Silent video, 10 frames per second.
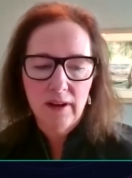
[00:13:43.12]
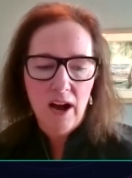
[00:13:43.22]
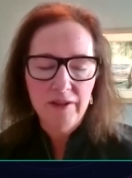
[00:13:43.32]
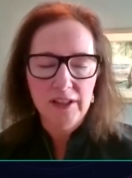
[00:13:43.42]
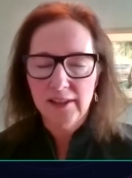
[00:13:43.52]

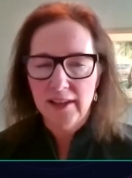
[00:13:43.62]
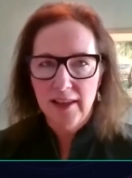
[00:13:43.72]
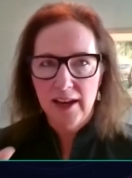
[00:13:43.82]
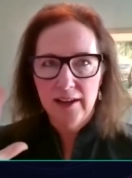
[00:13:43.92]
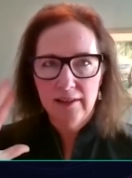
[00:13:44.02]
obviously,
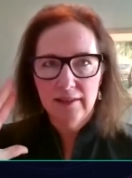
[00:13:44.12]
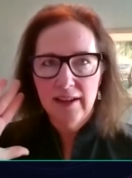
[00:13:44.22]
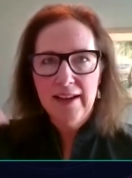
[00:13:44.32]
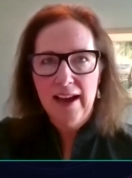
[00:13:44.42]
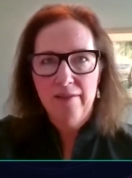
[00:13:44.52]
they
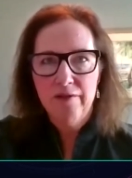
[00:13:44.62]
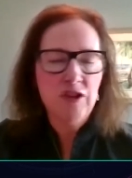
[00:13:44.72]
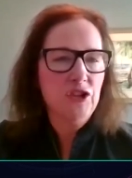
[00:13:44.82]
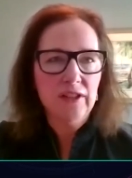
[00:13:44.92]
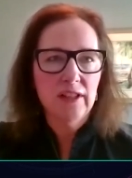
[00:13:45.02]
have a
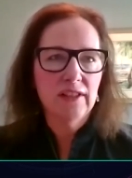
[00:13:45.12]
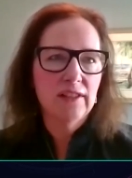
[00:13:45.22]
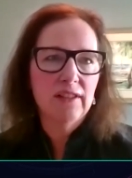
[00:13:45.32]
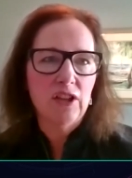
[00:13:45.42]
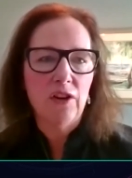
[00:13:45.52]
vision
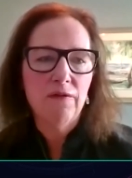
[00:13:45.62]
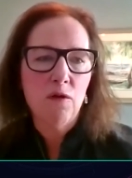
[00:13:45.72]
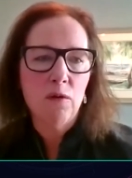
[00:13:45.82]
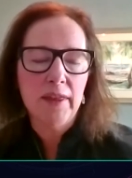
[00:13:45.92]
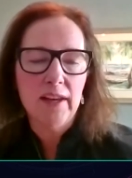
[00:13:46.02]
that's you know
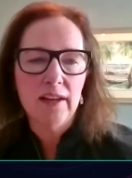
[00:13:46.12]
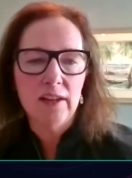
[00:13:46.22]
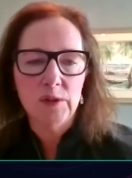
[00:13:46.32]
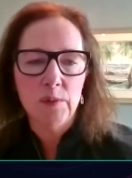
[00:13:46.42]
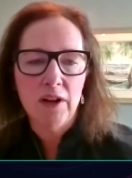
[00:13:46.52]
forward
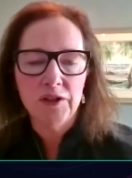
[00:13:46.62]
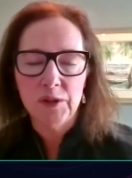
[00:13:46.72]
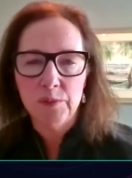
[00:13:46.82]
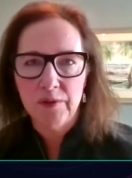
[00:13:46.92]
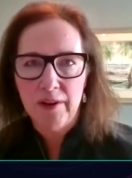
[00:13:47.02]
thinking as well in
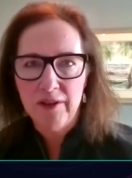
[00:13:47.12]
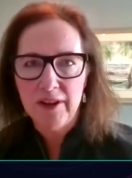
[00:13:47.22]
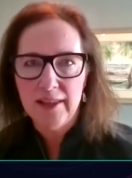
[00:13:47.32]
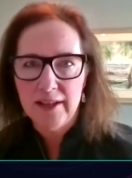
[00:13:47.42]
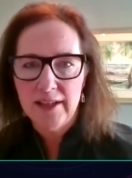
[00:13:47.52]
terms of
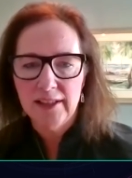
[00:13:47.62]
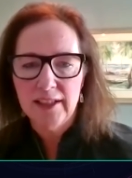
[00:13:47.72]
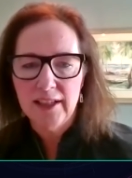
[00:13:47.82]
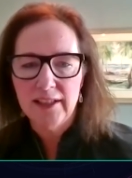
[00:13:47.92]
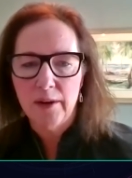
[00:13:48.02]
everything that needs
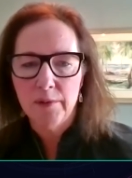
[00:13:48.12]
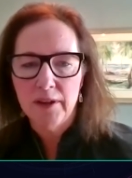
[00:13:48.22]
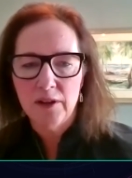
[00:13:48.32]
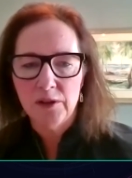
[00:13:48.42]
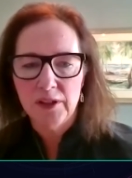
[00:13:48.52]
to get done
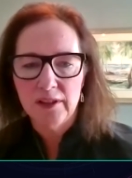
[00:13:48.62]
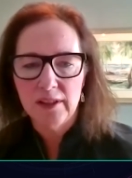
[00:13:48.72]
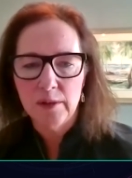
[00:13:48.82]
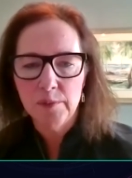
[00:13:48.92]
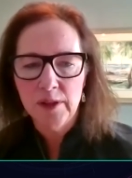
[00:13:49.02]
within their
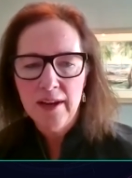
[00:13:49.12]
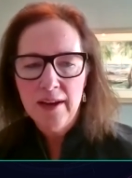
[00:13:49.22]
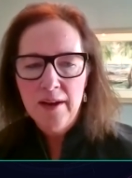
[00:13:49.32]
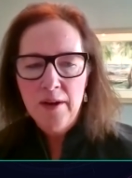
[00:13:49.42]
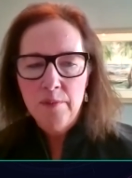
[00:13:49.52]
systems.
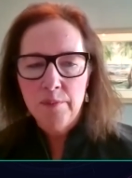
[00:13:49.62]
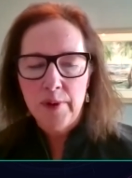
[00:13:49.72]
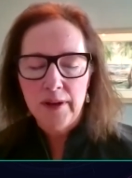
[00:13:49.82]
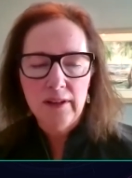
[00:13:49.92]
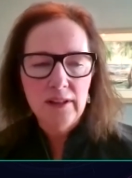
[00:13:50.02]

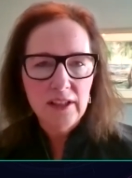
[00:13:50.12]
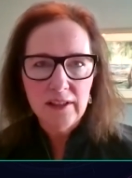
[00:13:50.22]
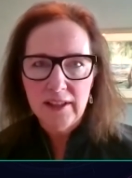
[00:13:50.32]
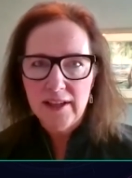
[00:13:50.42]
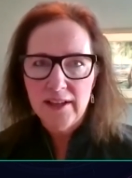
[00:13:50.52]
But
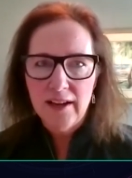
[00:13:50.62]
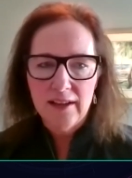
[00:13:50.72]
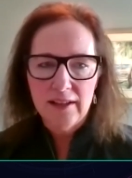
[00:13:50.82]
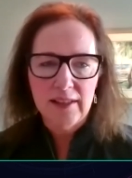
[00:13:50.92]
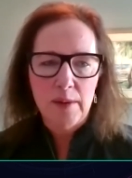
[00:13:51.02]
clearly,
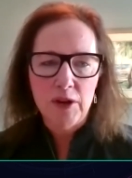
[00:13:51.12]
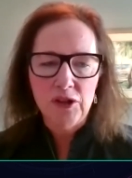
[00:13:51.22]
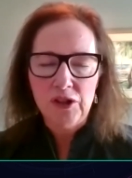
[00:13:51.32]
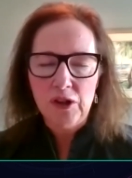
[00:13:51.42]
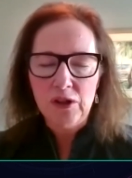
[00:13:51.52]
as I
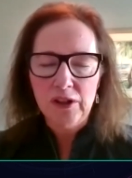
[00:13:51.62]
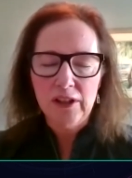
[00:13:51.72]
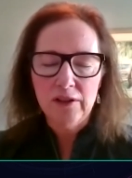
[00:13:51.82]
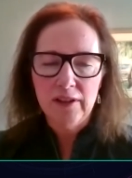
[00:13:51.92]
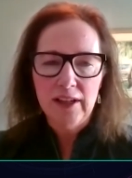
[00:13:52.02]
mentioned
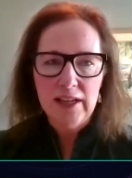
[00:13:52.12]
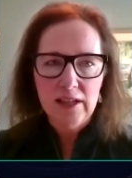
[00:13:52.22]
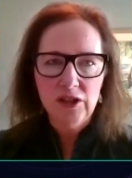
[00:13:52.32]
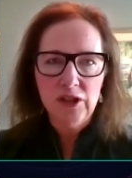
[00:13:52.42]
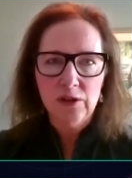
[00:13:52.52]
earlier, the
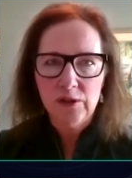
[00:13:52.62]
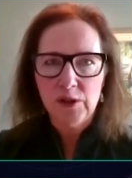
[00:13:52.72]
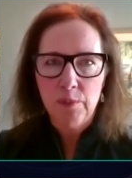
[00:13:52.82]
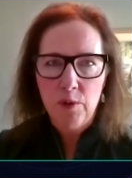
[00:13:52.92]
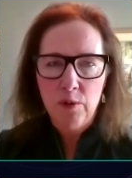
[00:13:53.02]
internal
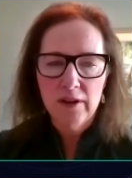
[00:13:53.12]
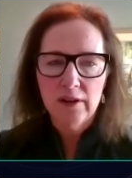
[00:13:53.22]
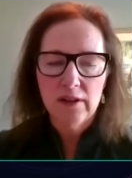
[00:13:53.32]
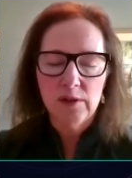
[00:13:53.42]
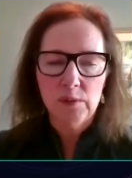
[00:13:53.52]

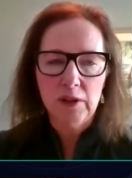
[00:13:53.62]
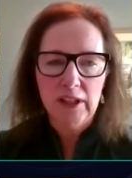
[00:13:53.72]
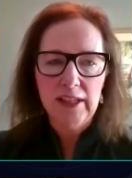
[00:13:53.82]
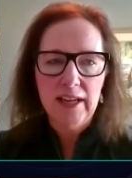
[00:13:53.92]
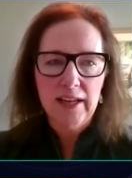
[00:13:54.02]
support is
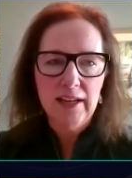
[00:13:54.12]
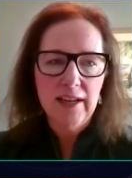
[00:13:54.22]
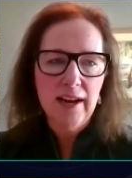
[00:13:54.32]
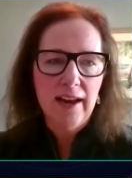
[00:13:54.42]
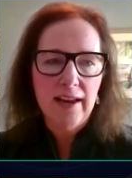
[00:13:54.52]
really
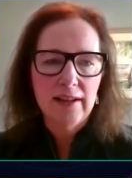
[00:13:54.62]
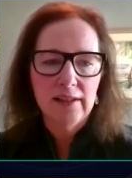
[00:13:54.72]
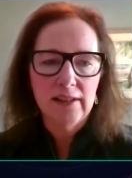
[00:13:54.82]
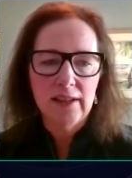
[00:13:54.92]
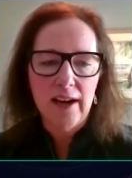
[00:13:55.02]
key, and